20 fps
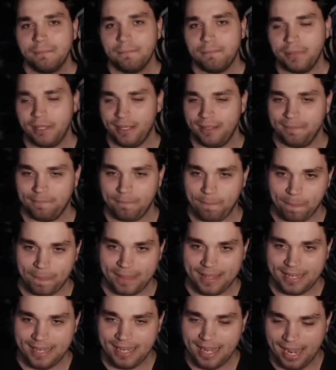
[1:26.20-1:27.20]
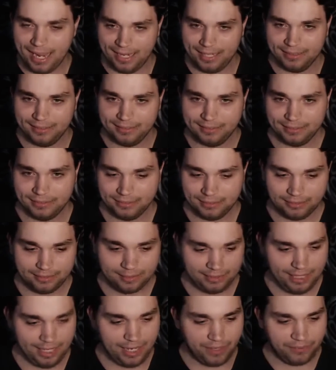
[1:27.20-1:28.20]
But yeah.
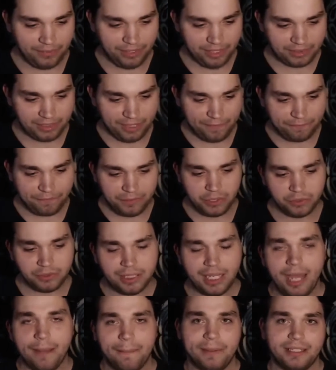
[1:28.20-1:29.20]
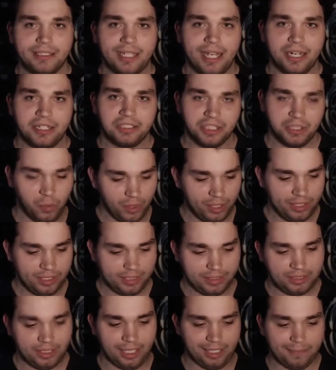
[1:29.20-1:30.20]
Now, there's a few topics I actually
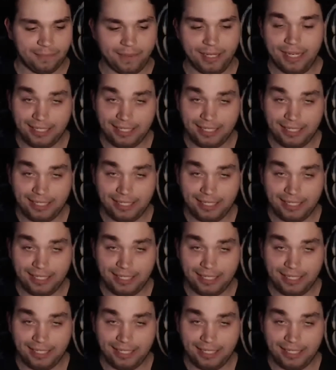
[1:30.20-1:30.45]
wanted to talk about.